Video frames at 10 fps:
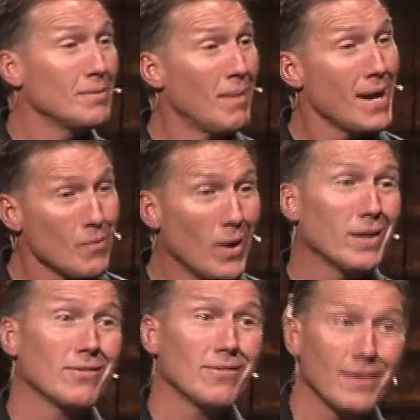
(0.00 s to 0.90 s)
you might
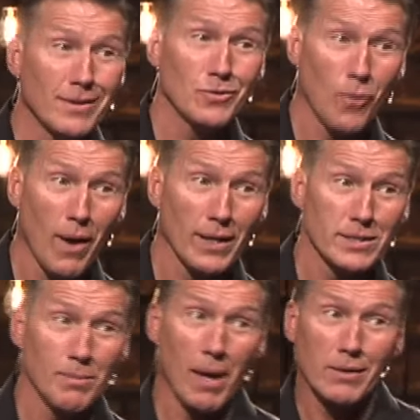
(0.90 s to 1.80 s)
want to think
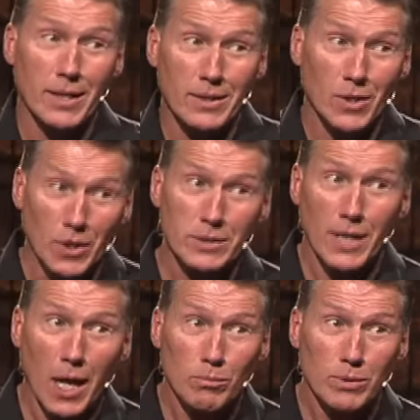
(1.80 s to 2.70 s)
twice about getting
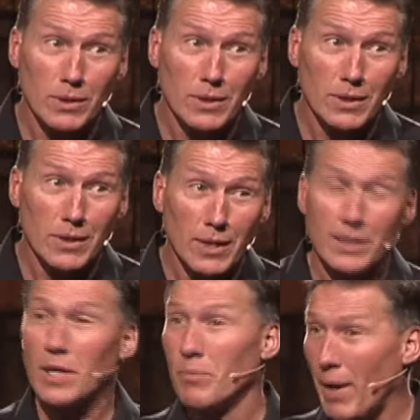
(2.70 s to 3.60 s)
hooked up
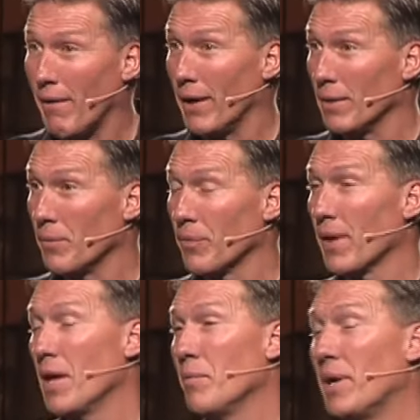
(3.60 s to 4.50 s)
and getting married.
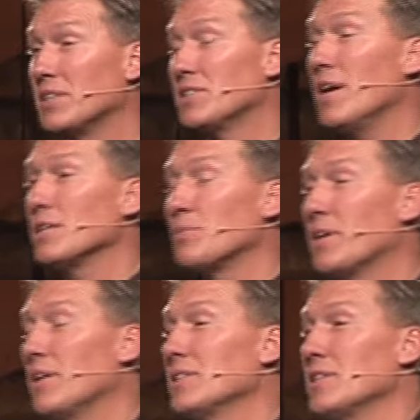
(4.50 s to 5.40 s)
But he says,
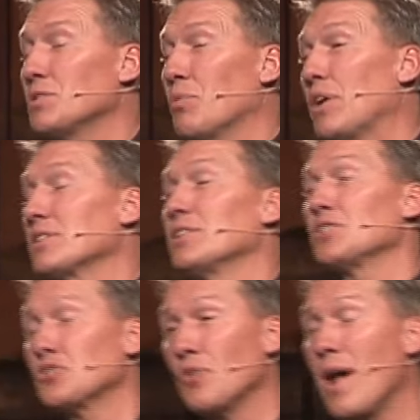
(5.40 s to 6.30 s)
because of this present
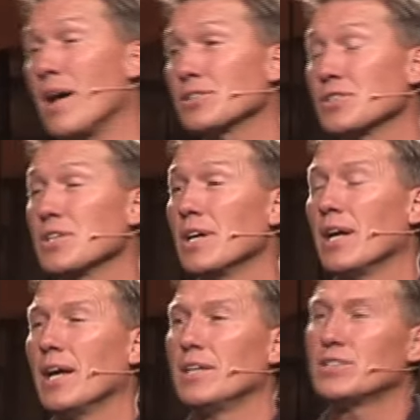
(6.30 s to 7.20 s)
distress,
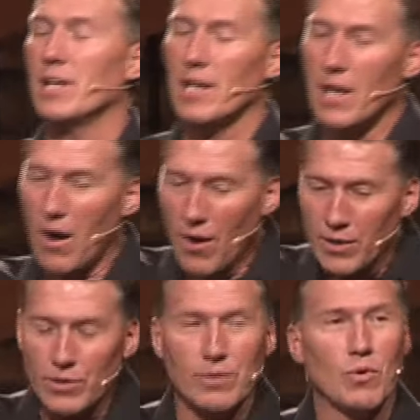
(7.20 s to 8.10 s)
he said,
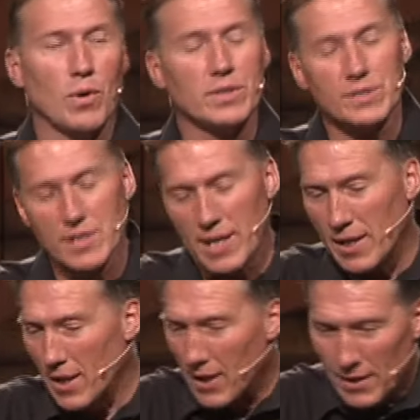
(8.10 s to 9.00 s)
Are you divorced?
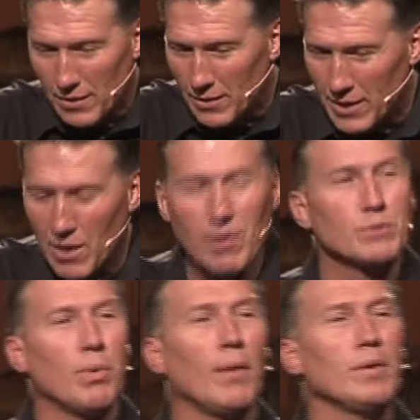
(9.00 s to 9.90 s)
Then, you know,
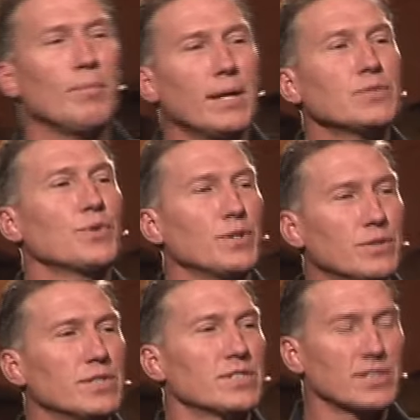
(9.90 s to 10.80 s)
it's probably best for
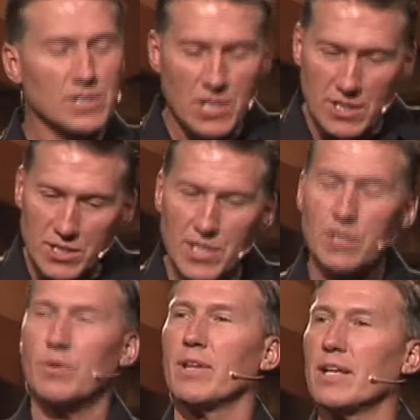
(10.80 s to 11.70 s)
you just to
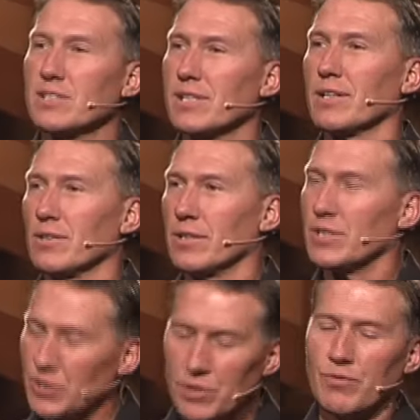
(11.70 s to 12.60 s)
continue in that
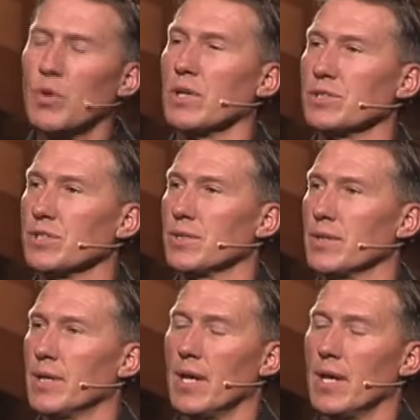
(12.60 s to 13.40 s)
singleness. You're divorced.